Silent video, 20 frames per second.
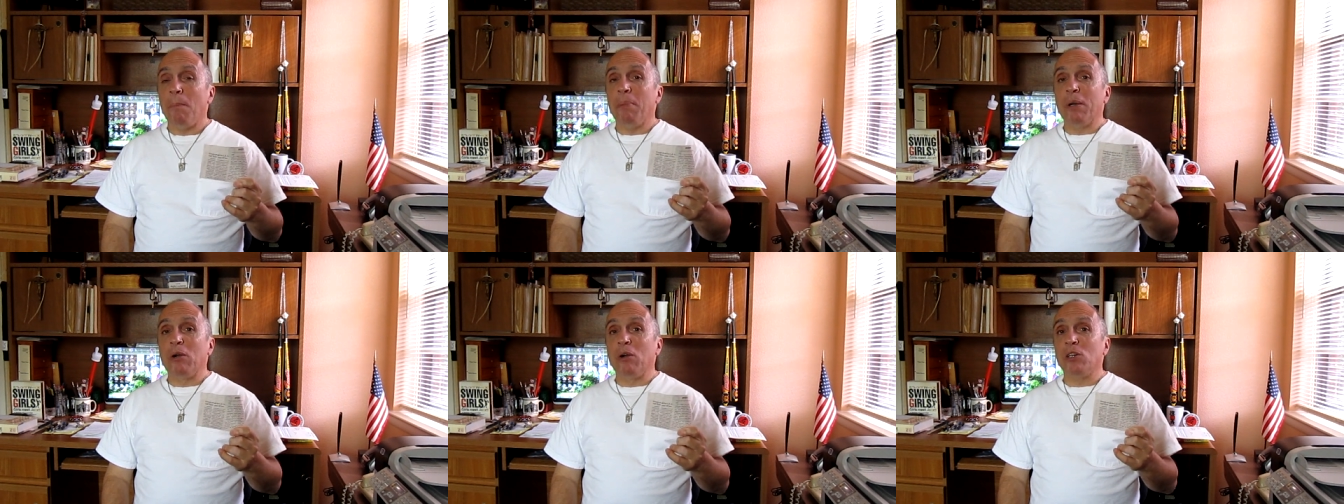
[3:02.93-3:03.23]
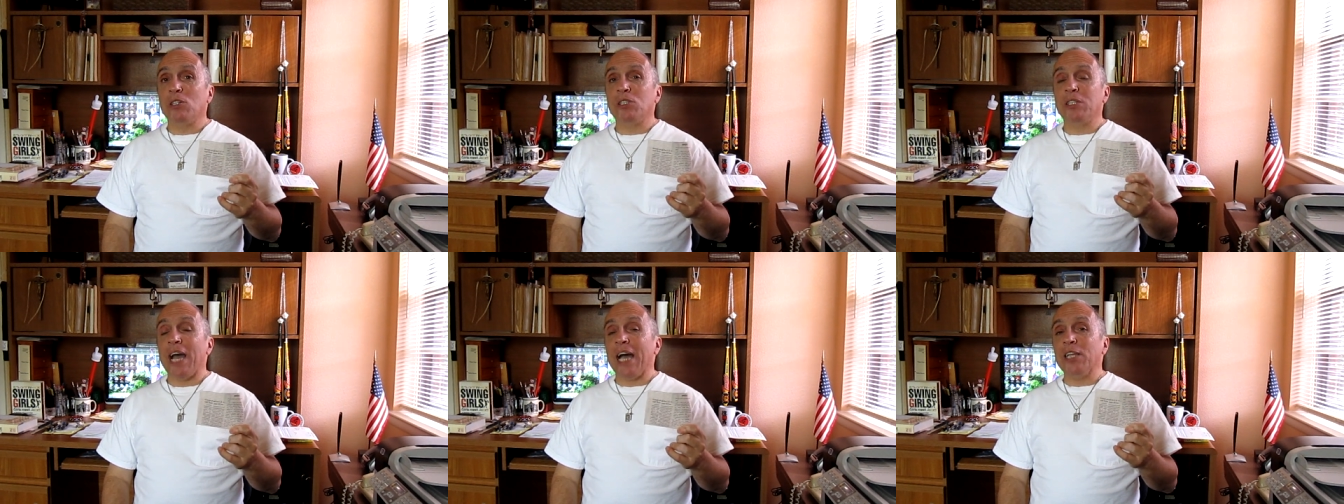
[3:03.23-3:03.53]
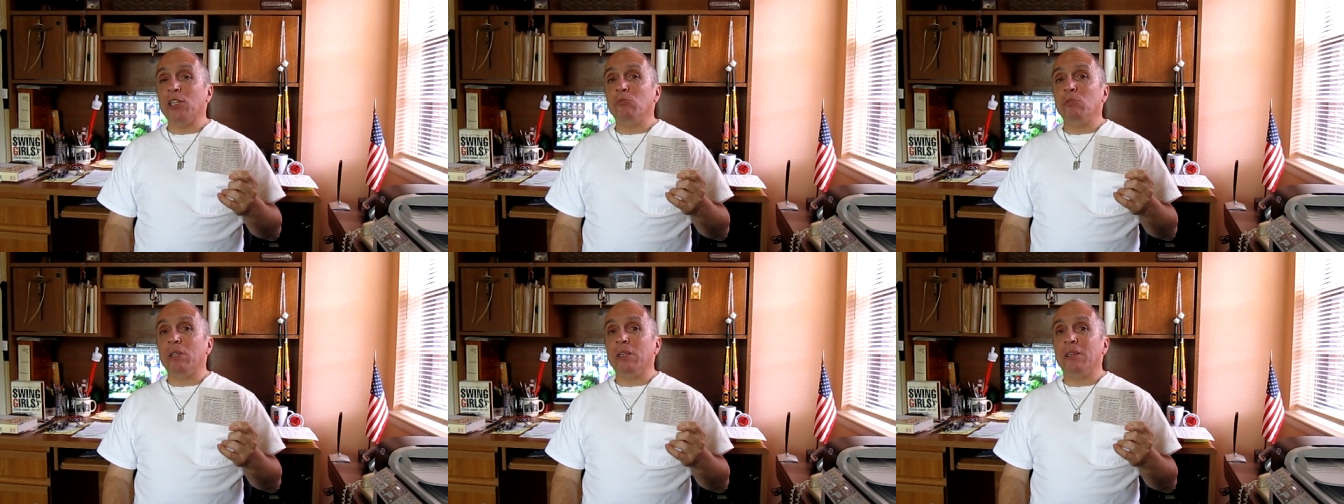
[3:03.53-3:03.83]
Because
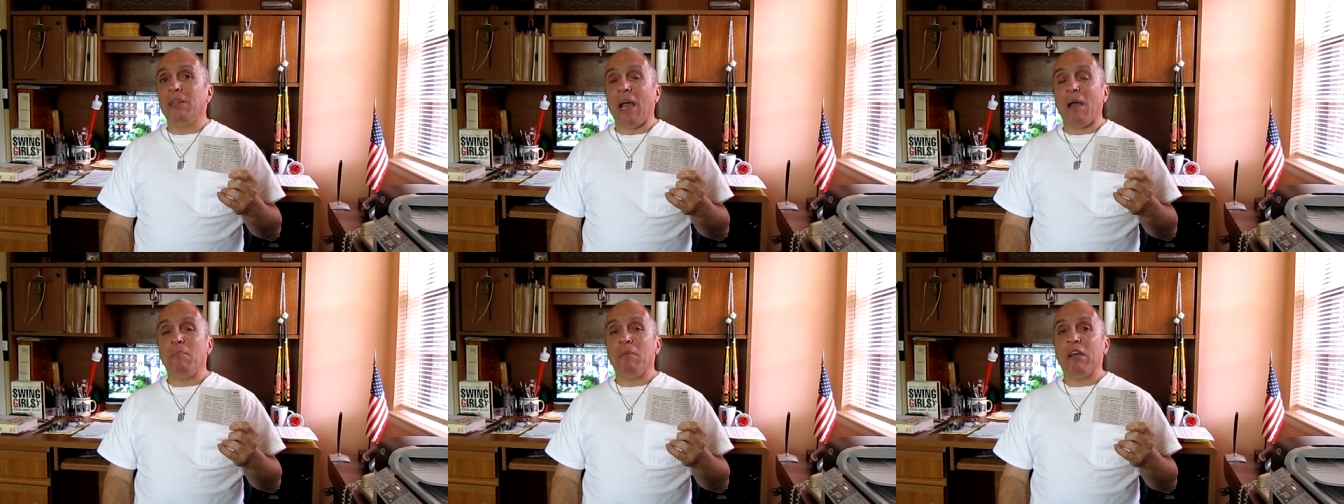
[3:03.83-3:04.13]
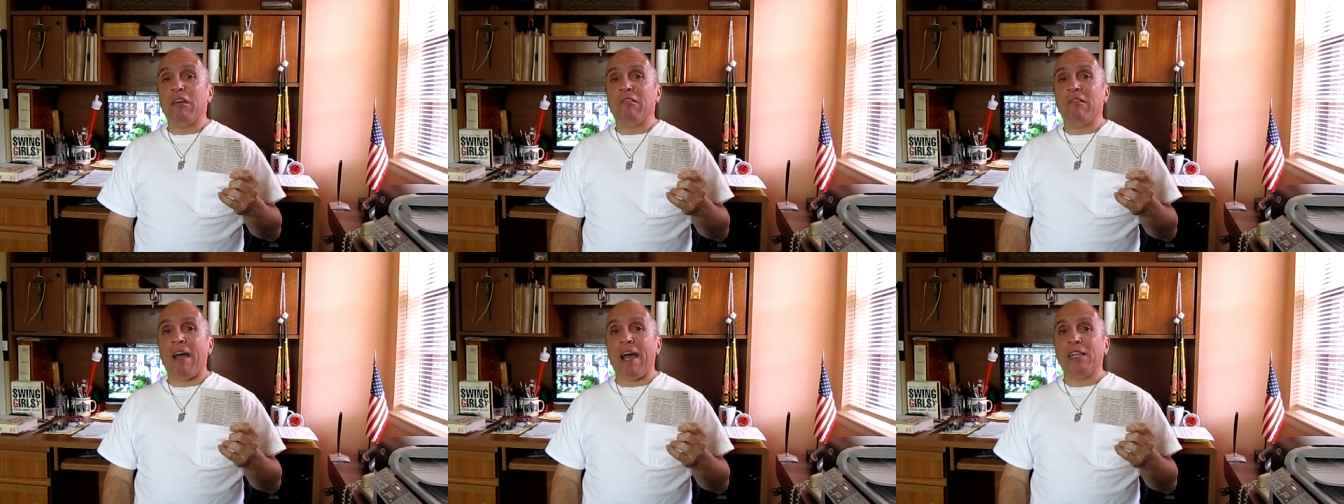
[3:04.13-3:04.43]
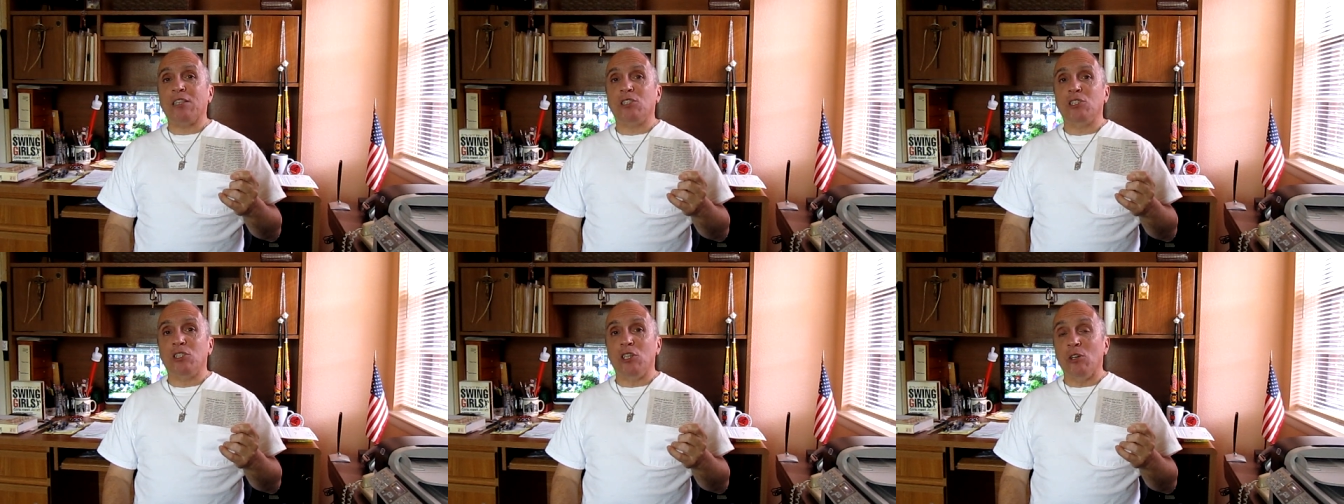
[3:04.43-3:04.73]
that's what
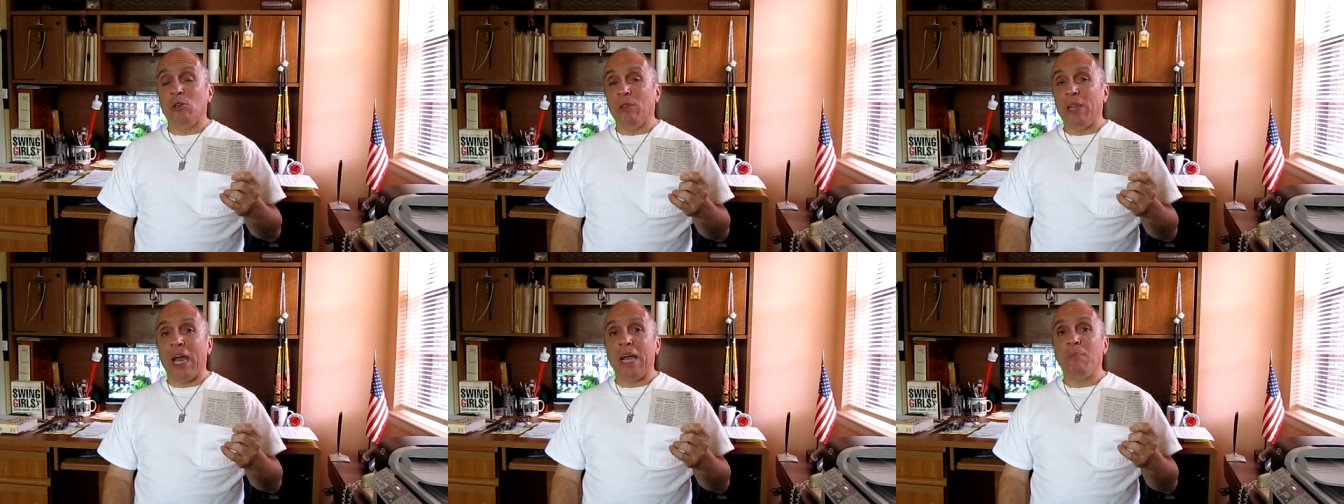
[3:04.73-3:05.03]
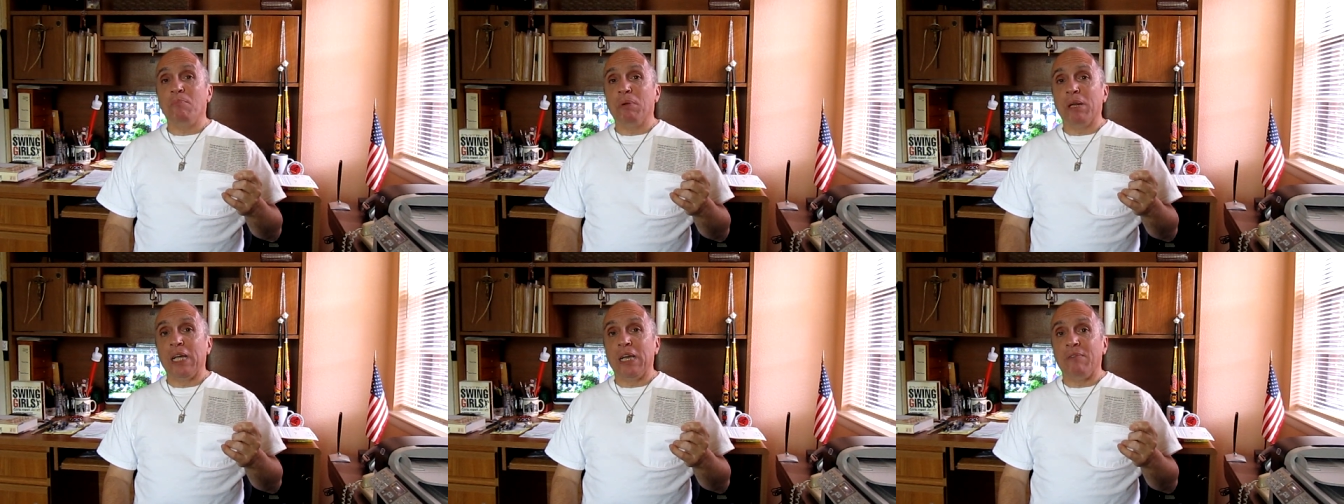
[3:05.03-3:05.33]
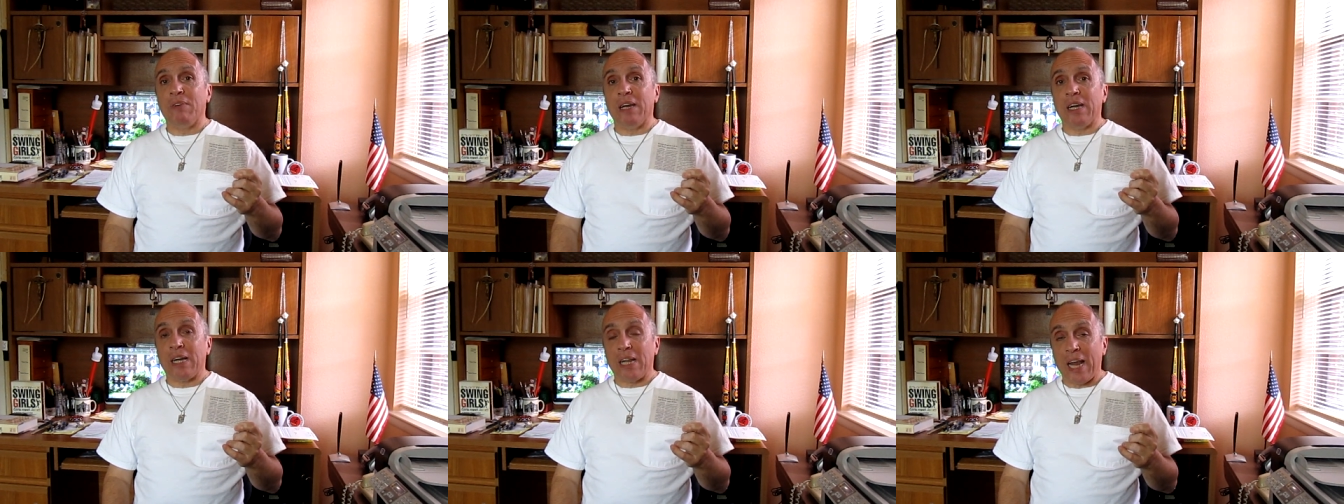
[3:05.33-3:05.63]
Democrats do. They
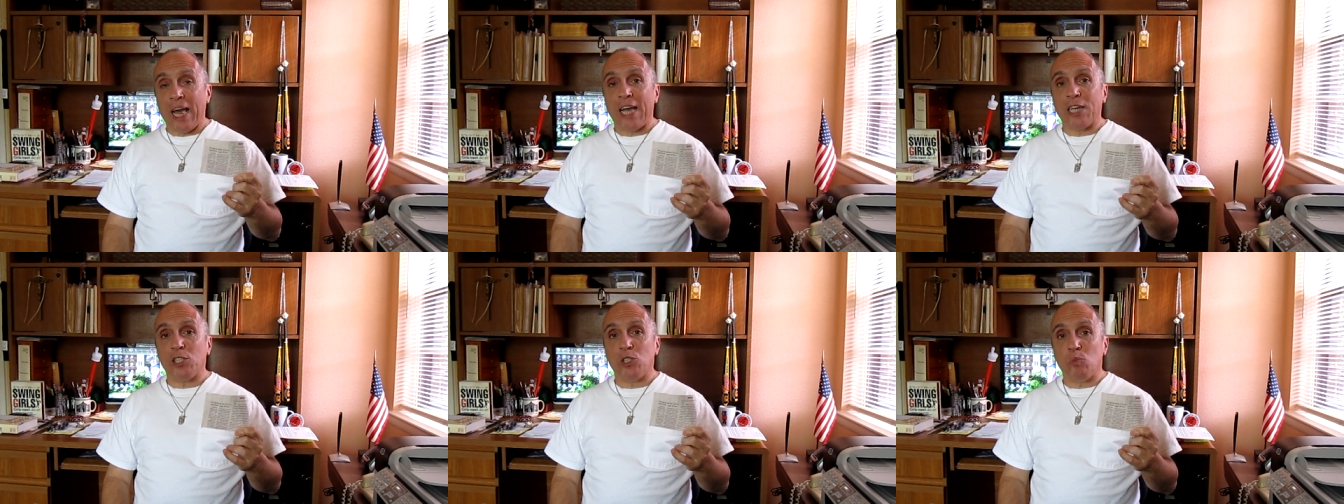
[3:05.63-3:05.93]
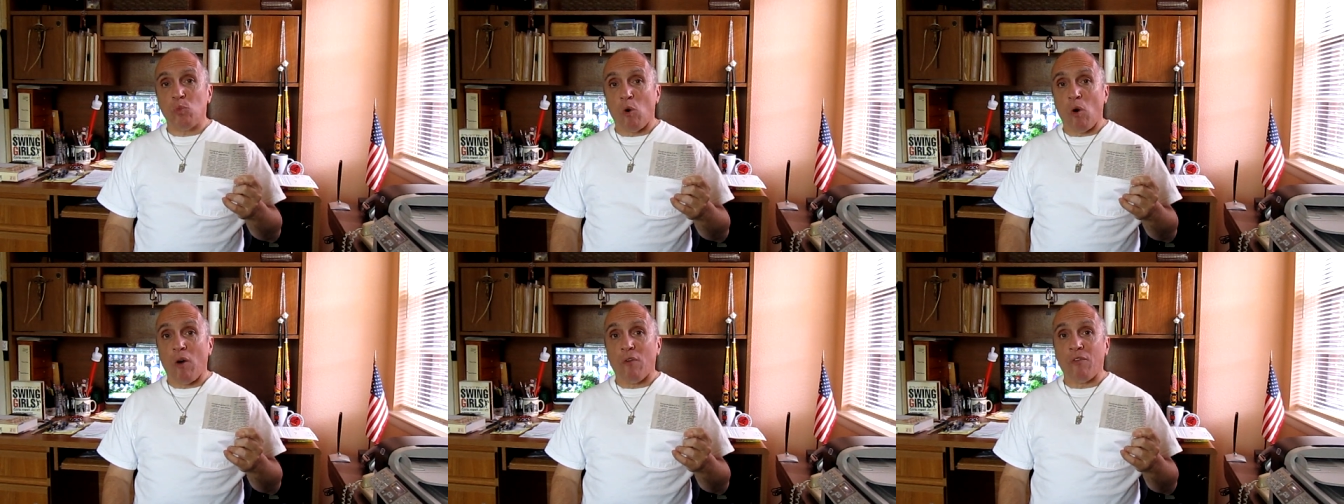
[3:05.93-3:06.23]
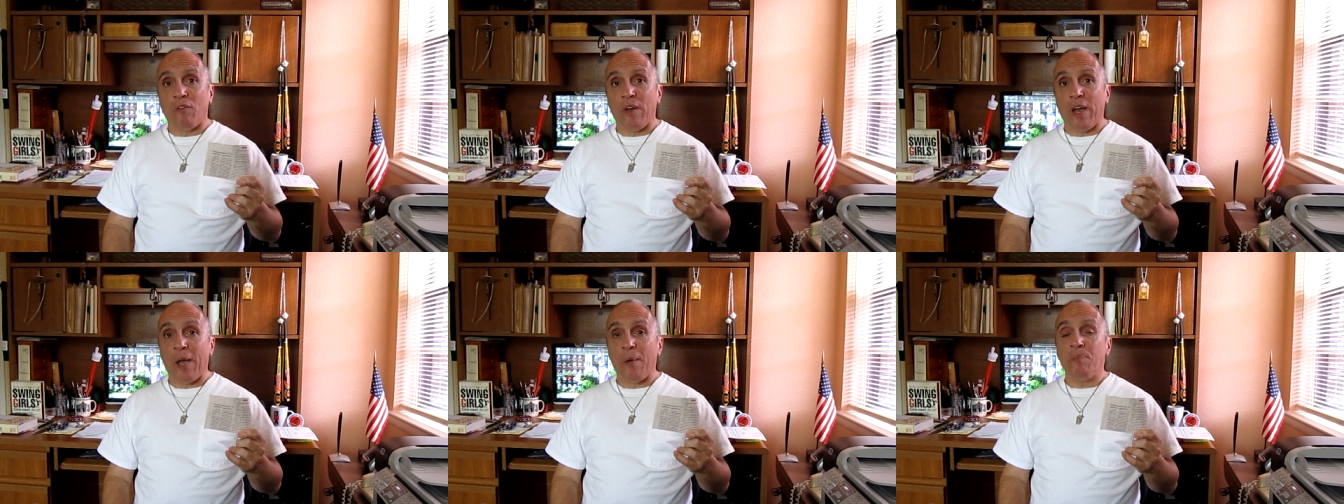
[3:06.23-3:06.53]
believe in class
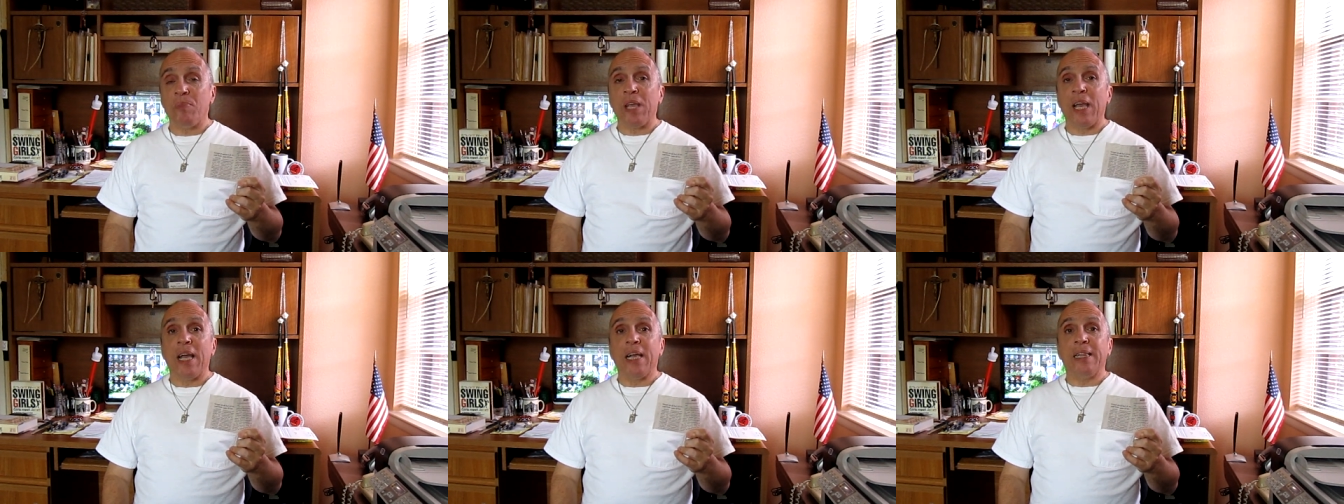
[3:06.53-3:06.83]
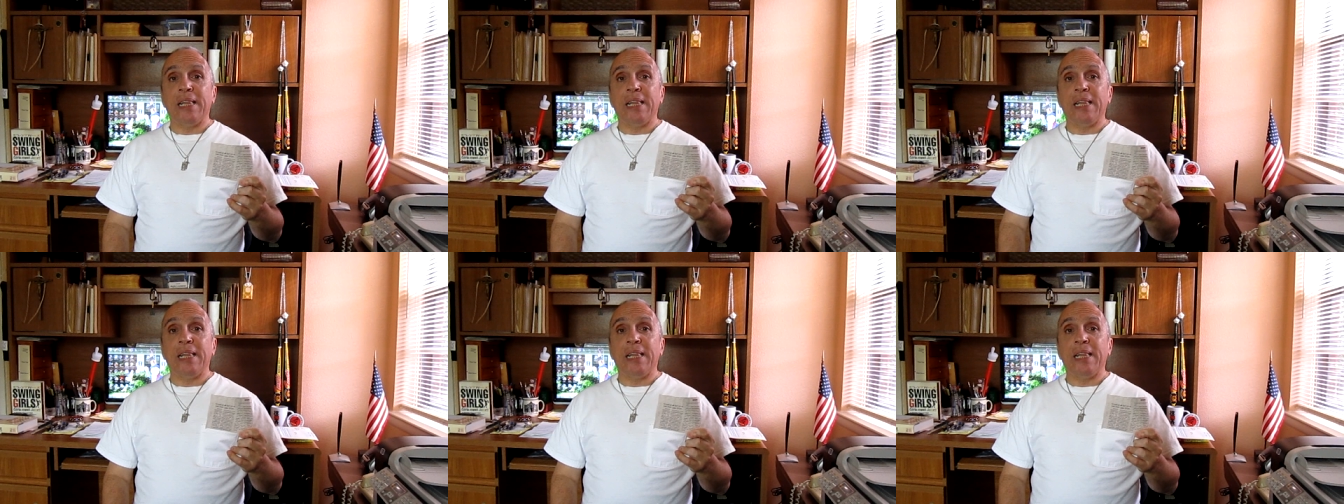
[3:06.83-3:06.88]
warfare.